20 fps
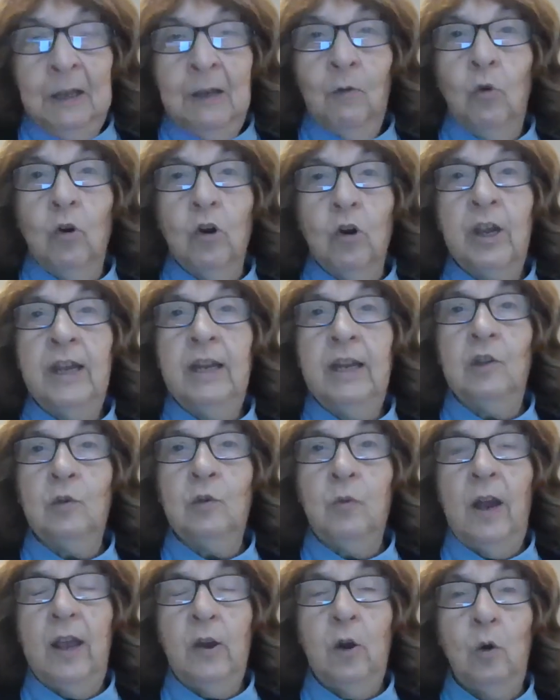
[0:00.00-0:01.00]
working
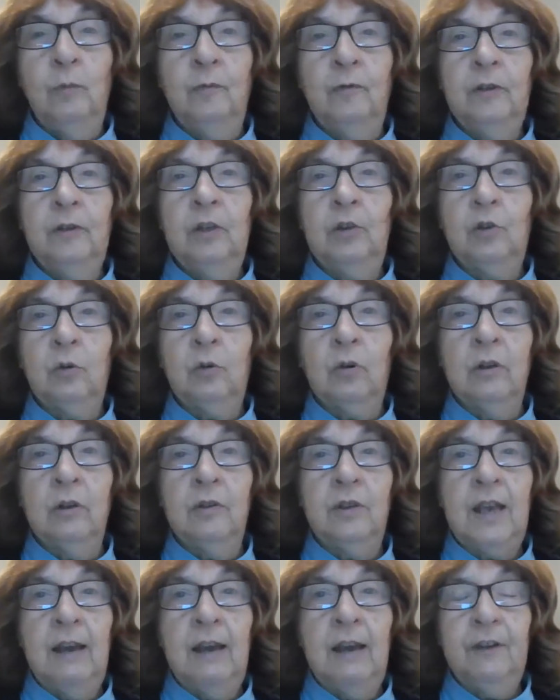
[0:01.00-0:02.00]
its way hopefully
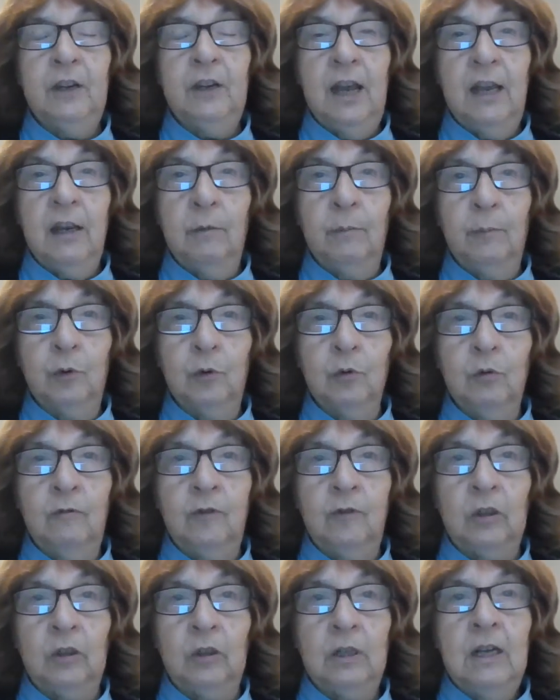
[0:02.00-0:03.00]
towards FDA
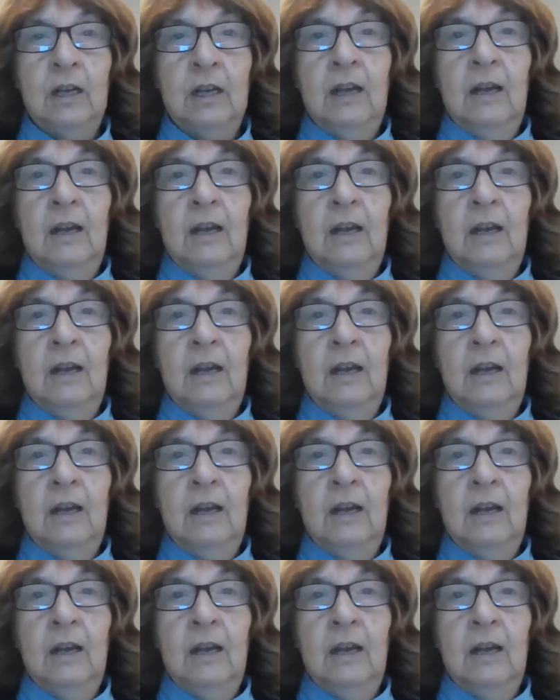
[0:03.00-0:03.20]
approval.